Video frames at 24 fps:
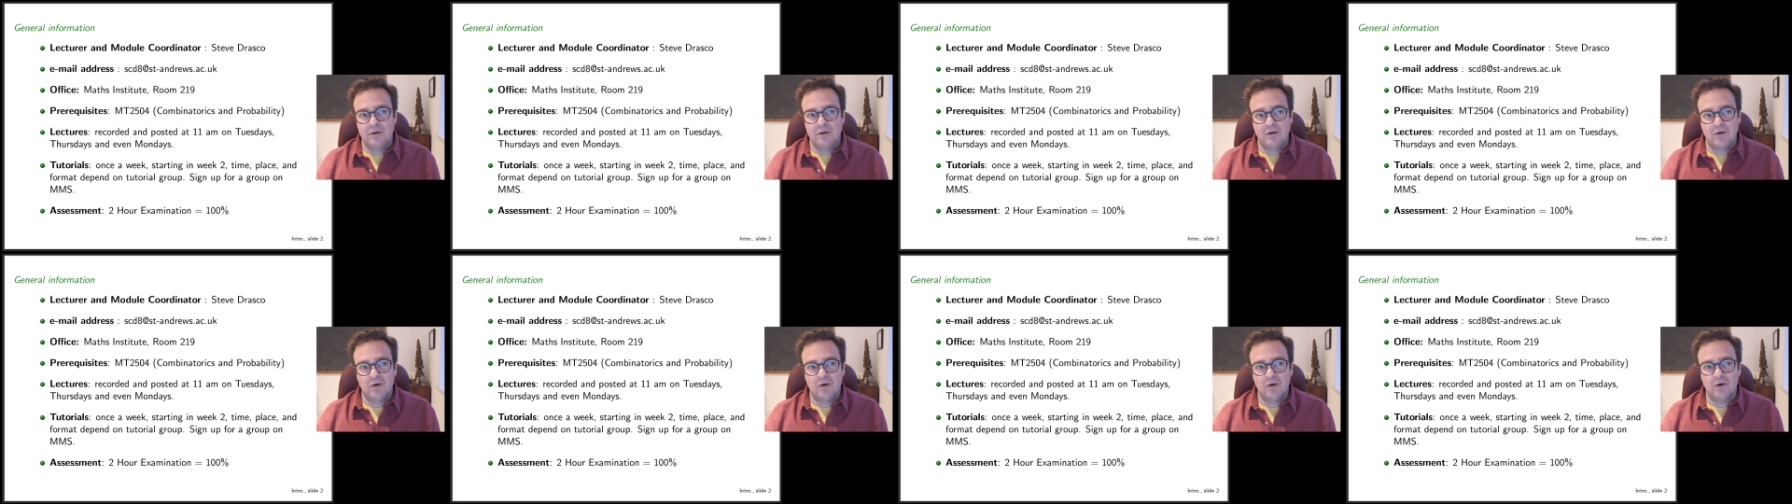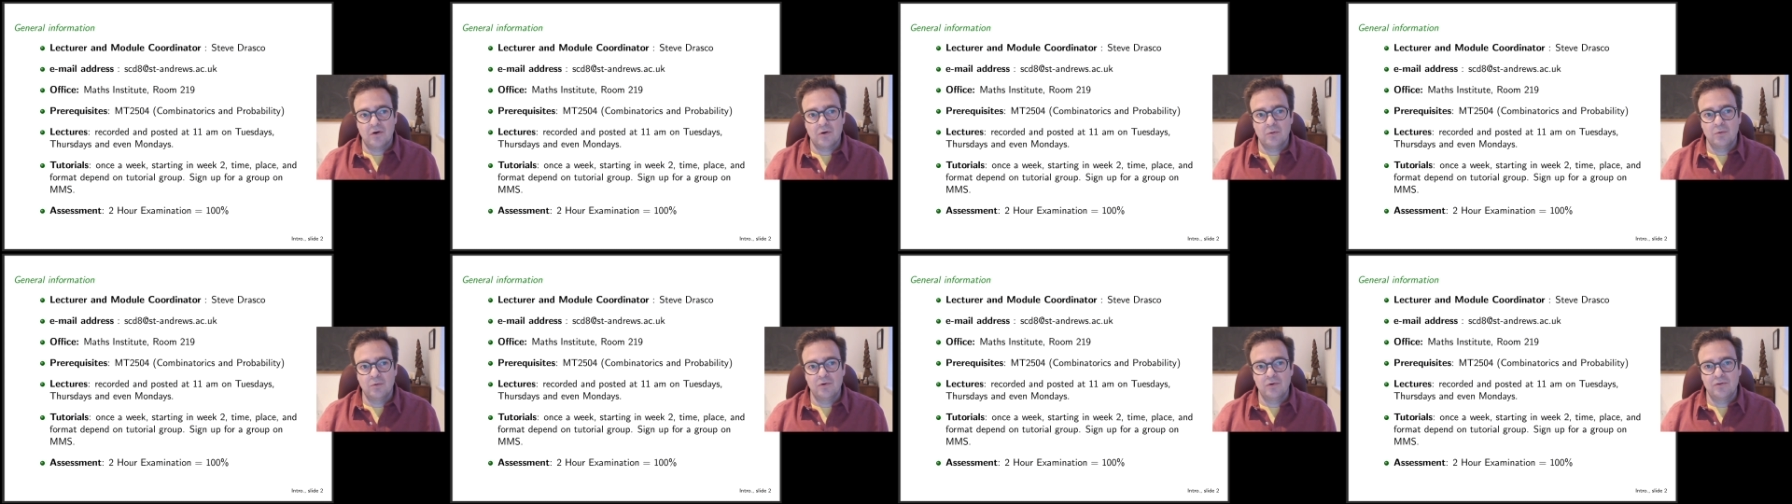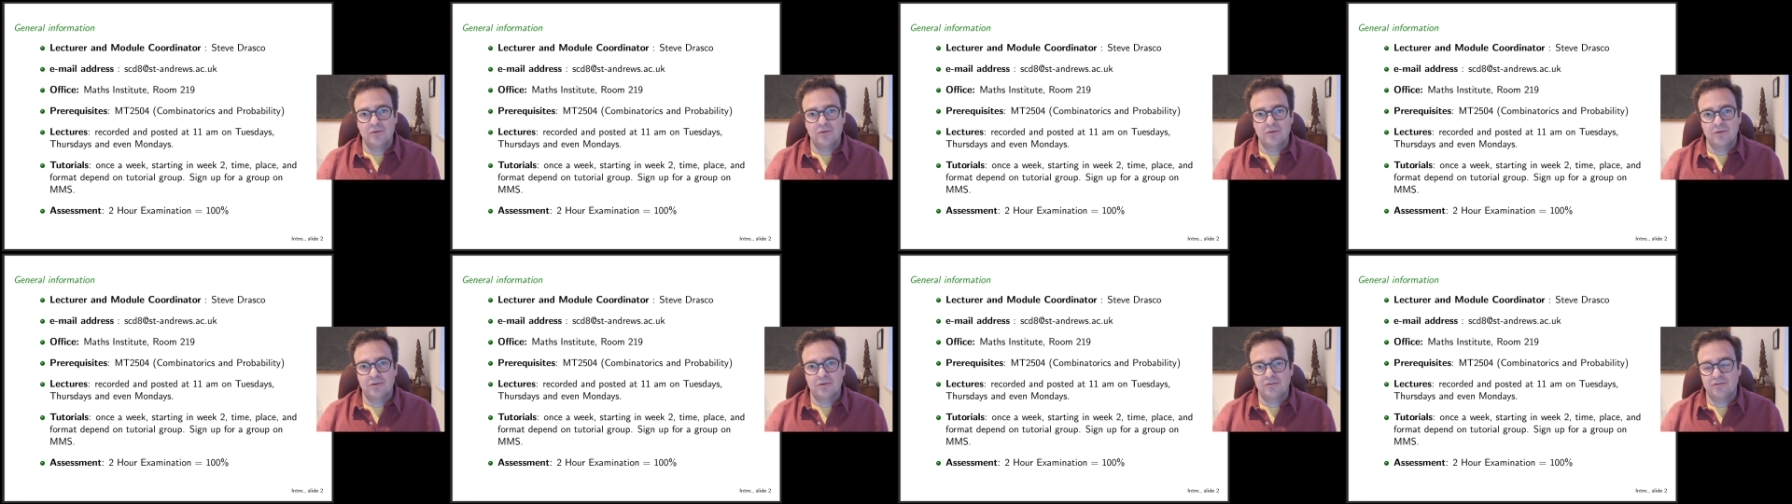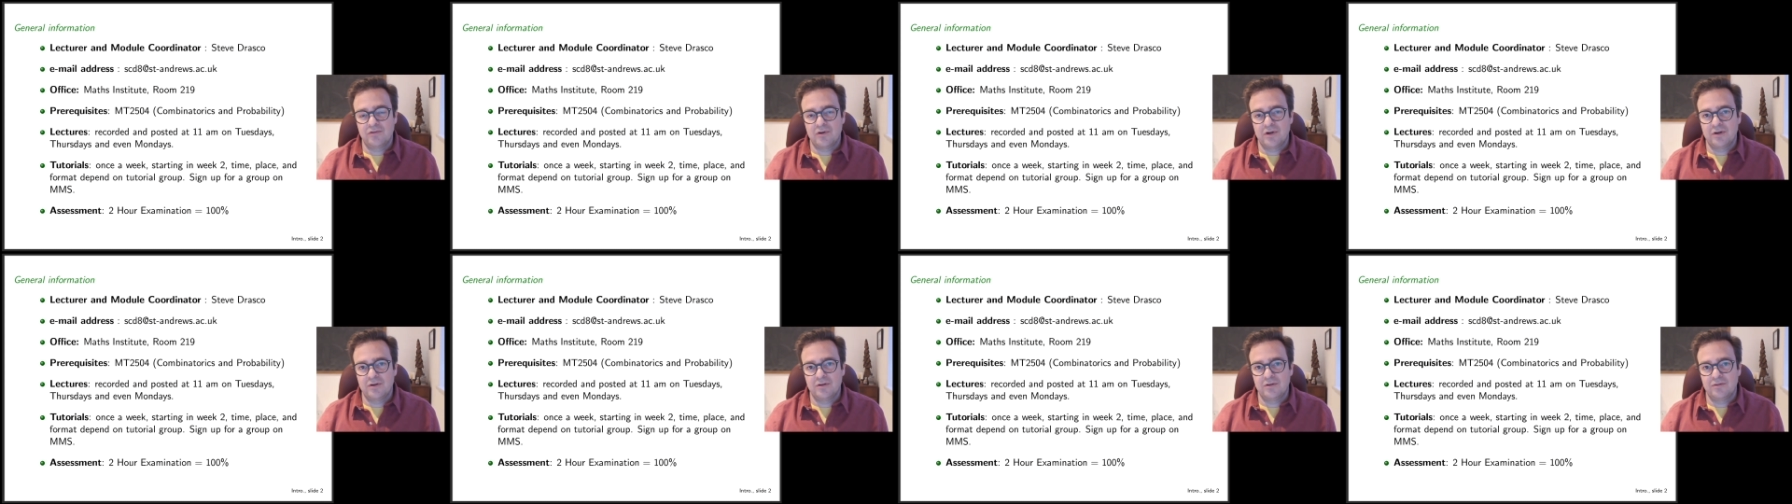awkward to
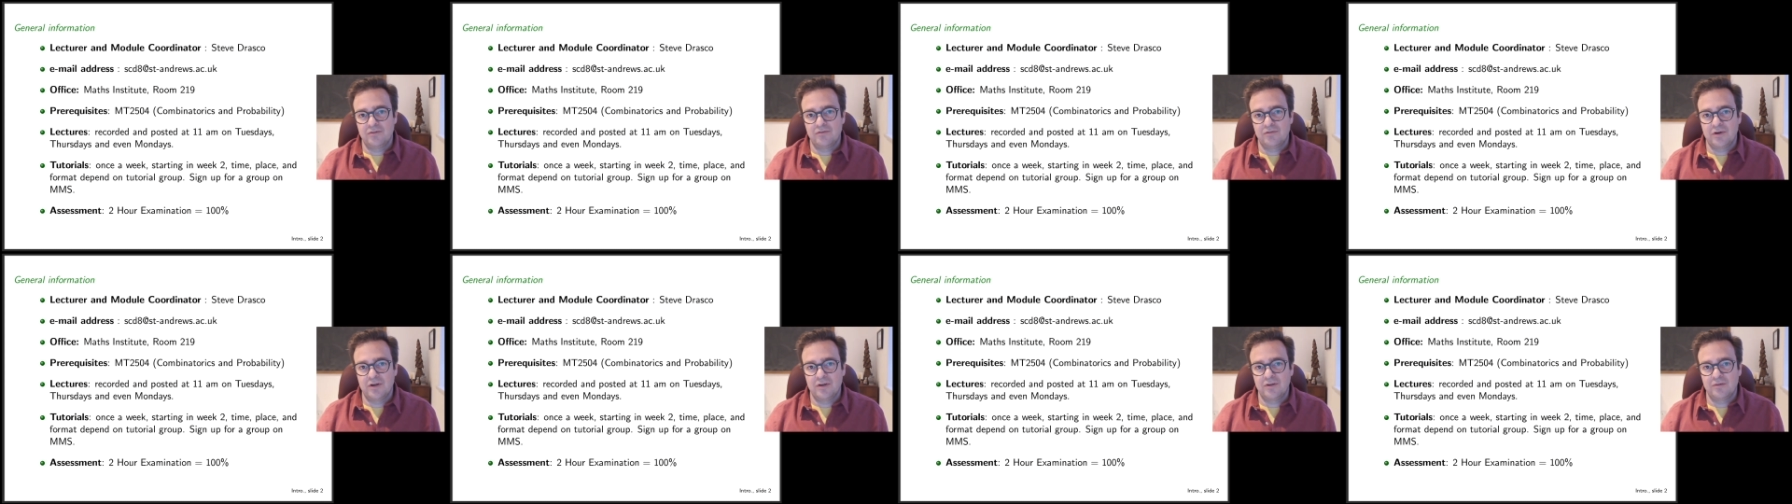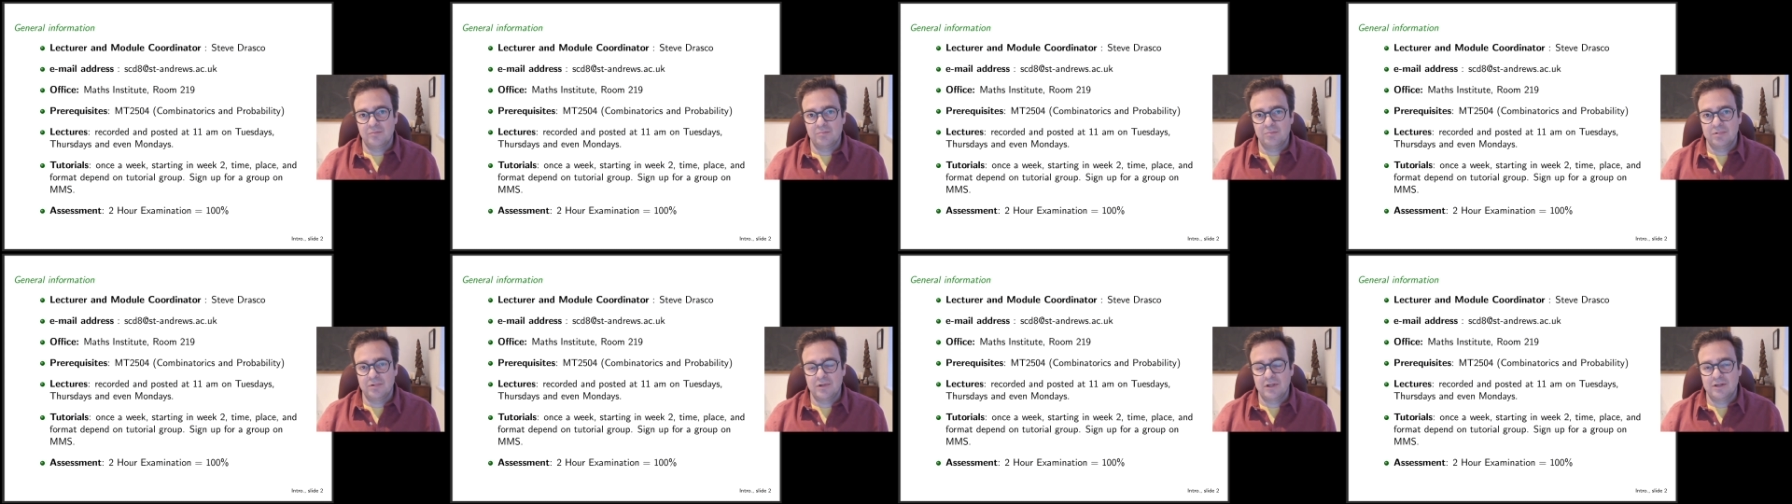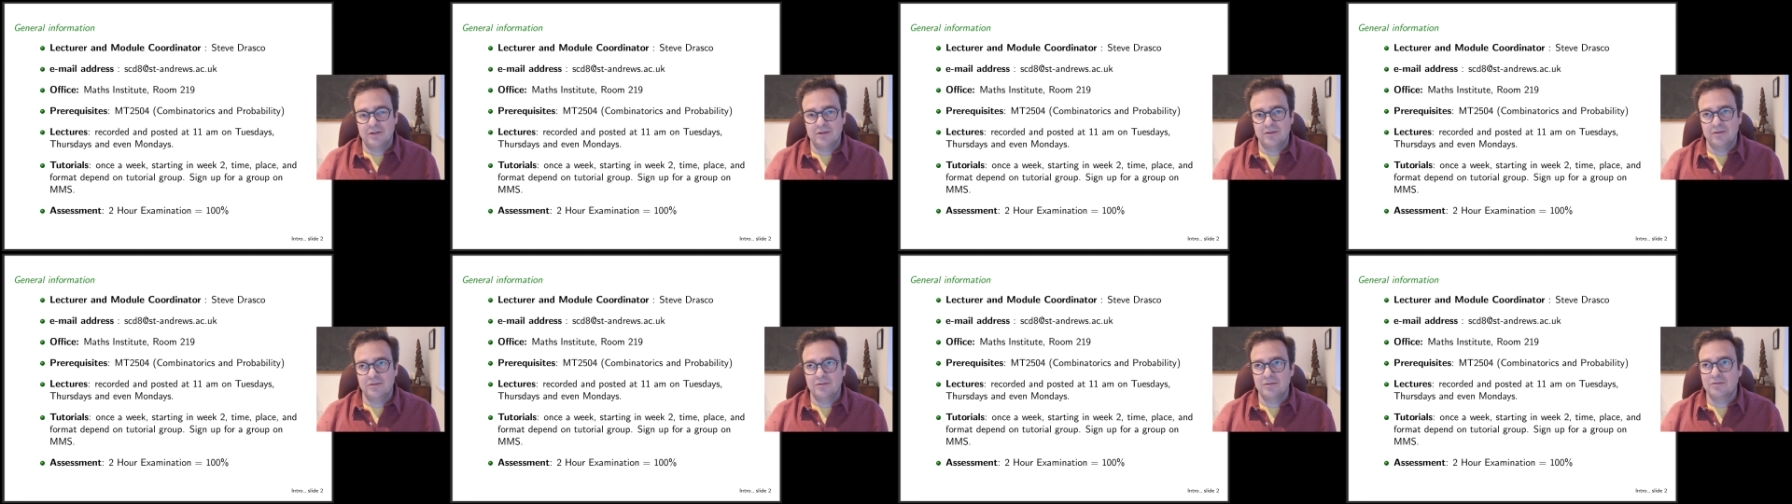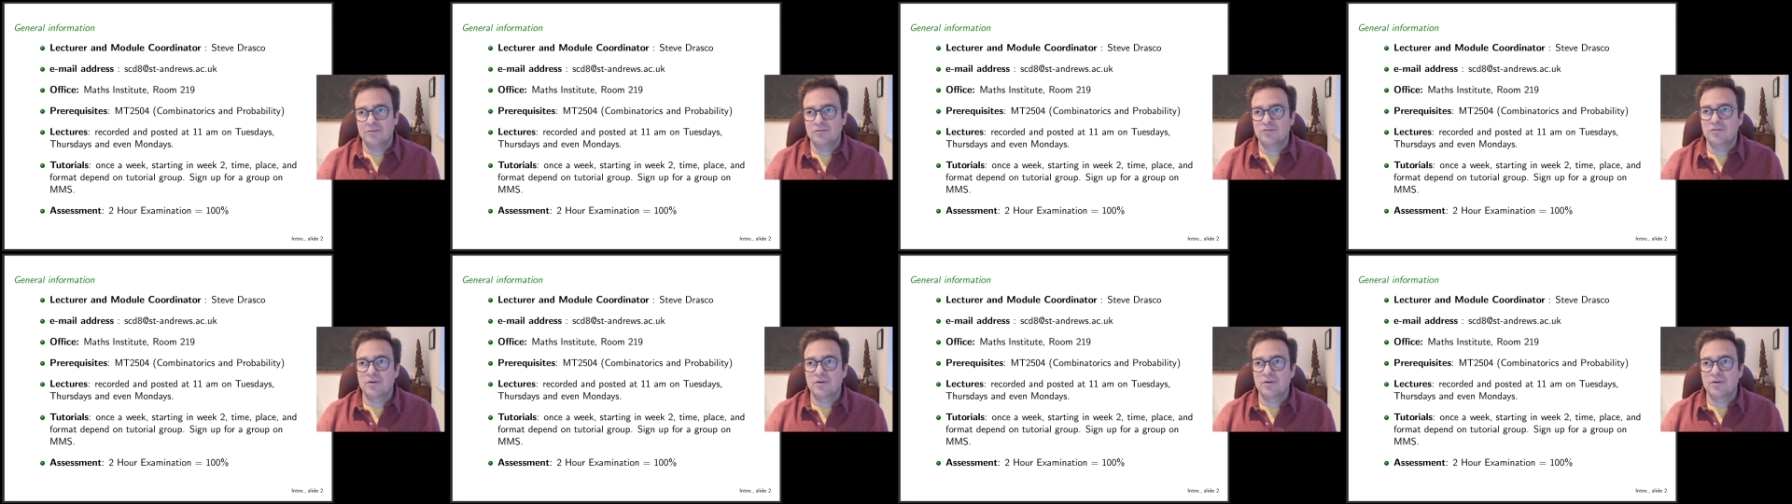try to transplant,